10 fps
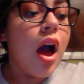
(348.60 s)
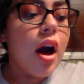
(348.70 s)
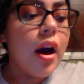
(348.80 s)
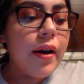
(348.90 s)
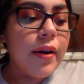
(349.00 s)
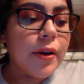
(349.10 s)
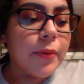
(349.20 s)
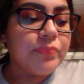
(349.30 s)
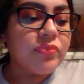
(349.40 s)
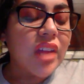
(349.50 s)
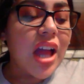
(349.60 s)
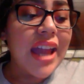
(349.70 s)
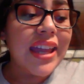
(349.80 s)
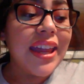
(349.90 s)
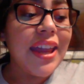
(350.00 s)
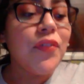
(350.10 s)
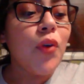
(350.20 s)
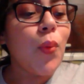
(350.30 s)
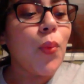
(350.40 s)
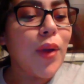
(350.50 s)
I gave
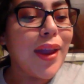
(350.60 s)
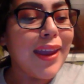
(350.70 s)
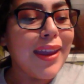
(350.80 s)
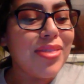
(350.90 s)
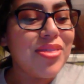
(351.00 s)
away